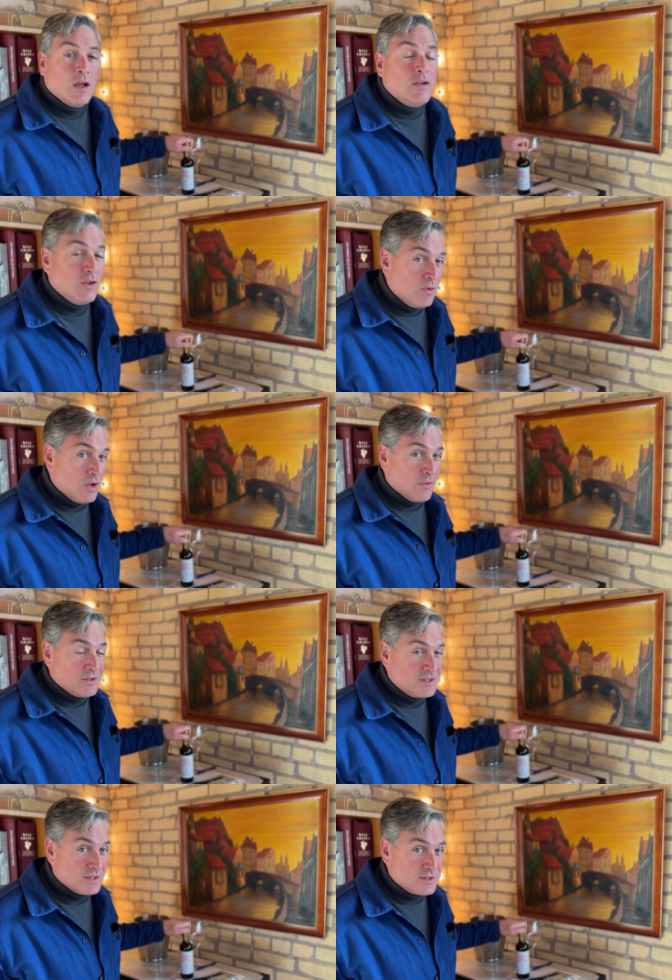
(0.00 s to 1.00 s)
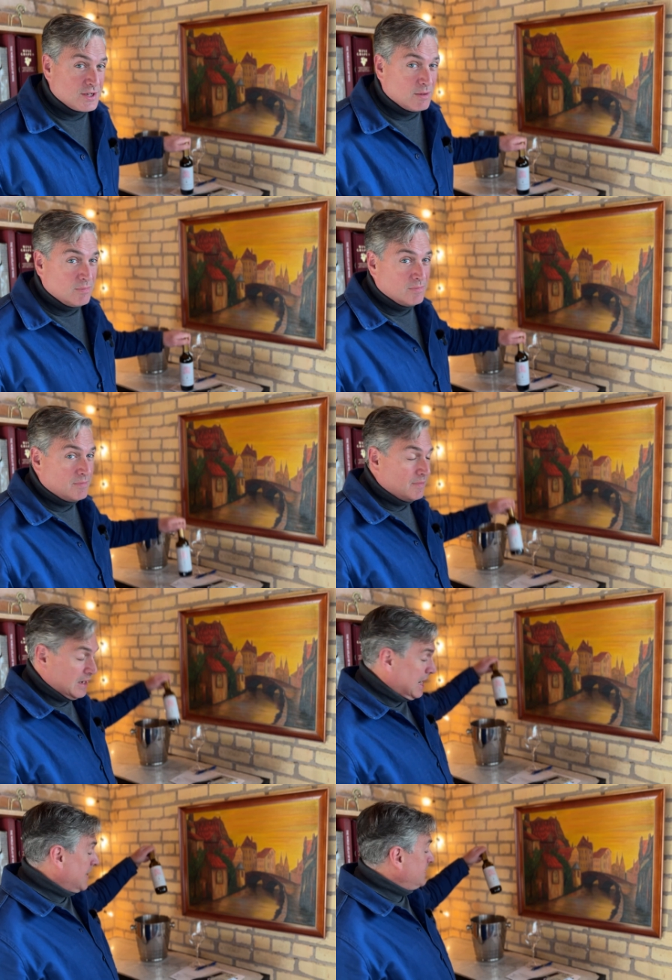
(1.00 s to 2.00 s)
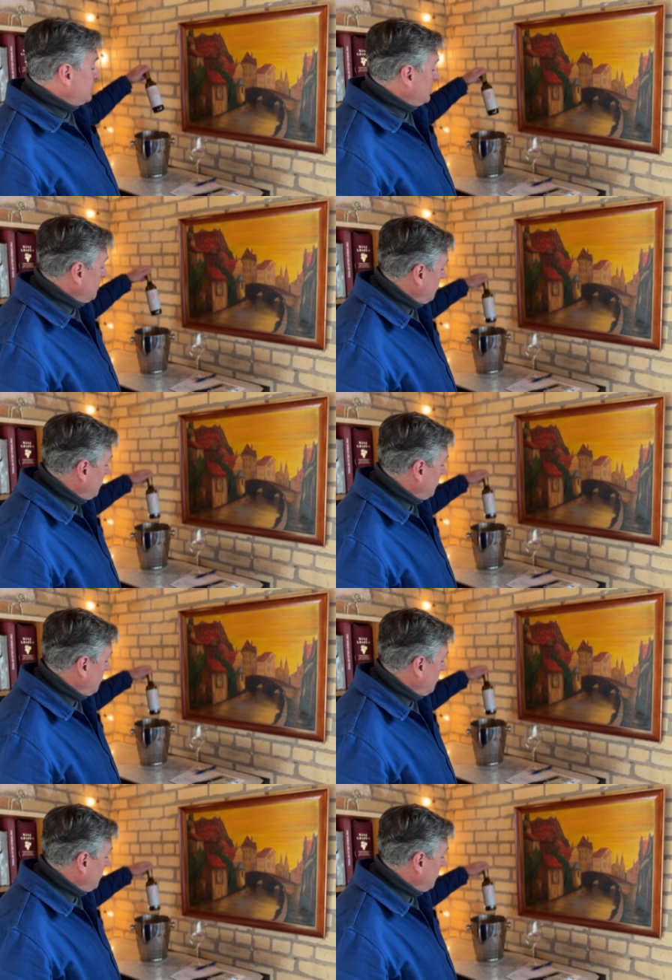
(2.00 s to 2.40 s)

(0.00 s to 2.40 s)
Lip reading: You know the system. Ice,